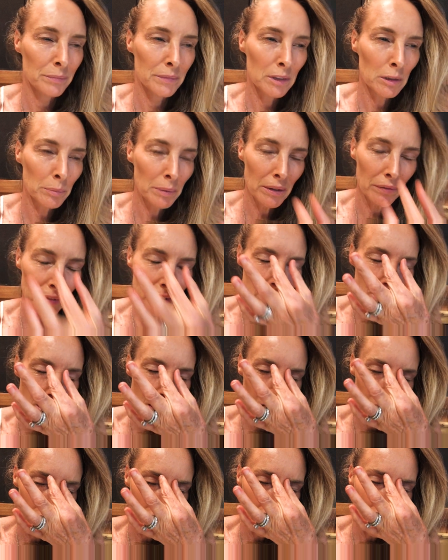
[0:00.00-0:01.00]
a little bit of a
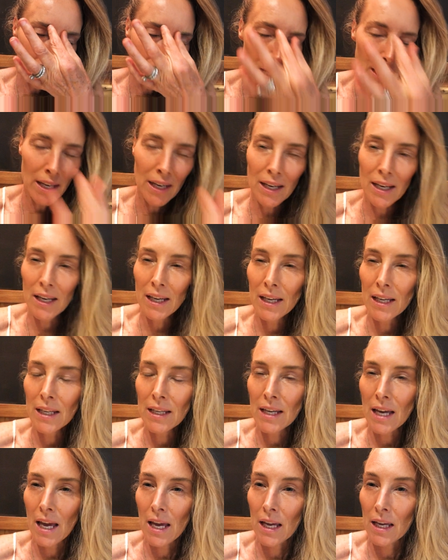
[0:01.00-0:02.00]
tension
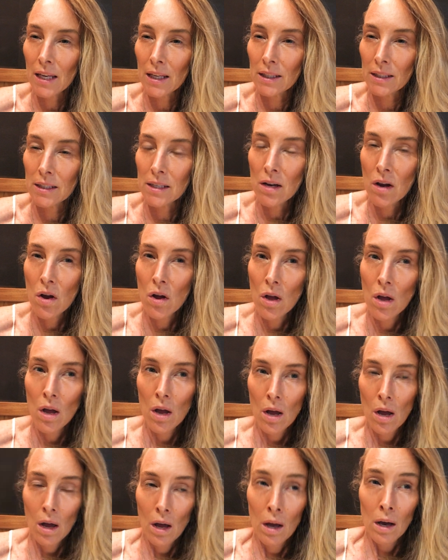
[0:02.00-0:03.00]
headache and
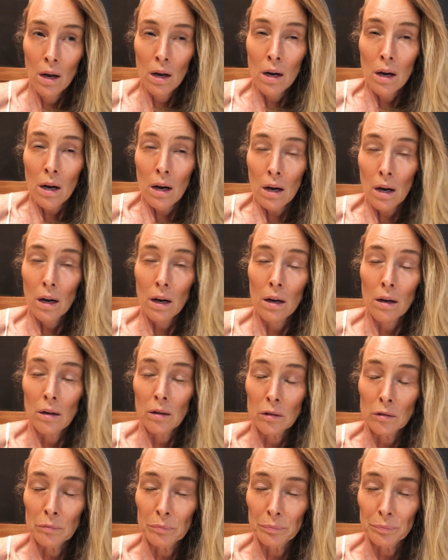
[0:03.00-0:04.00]

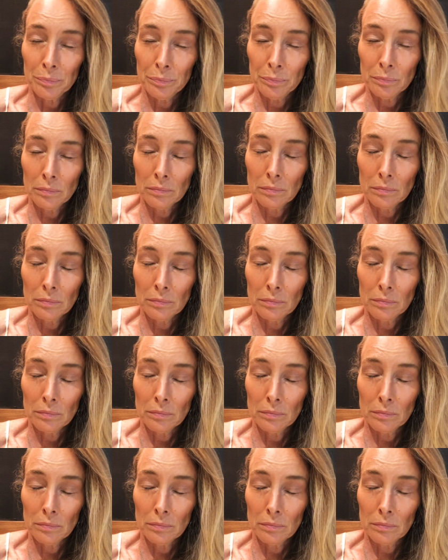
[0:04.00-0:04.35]
um,